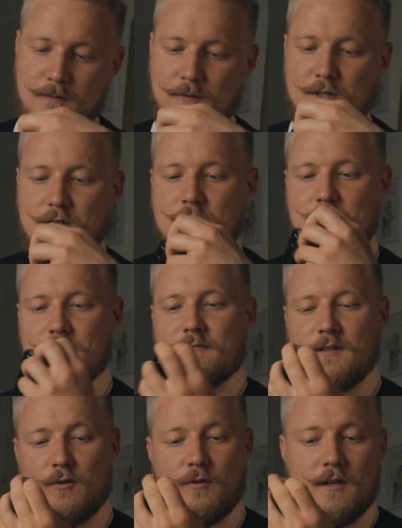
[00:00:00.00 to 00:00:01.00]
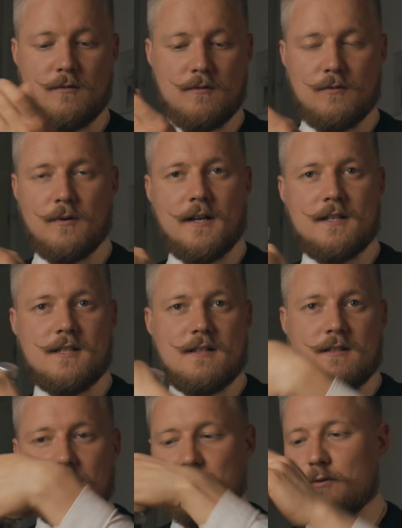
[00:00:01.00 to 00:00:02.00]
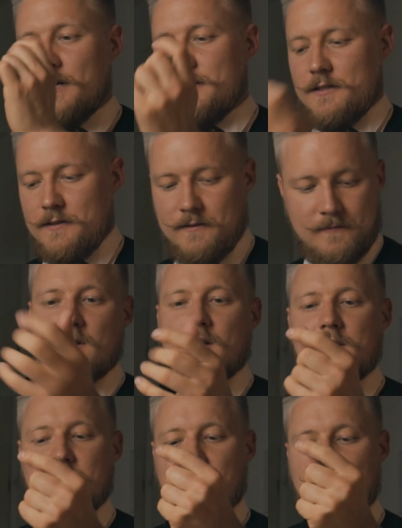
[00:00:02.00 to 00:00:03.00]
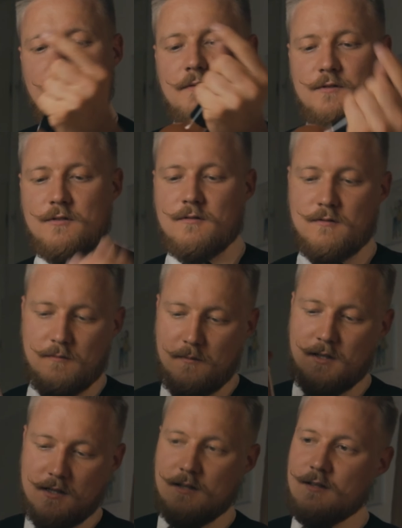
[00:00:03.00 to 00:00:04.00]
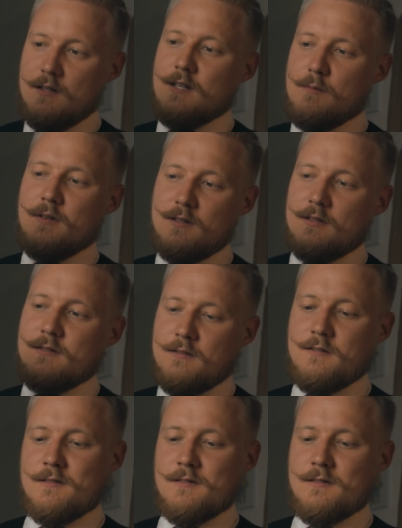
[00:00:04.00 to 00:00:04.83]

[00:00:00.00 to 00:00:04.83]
which is green, white and red. I think I have to mix it a little bit.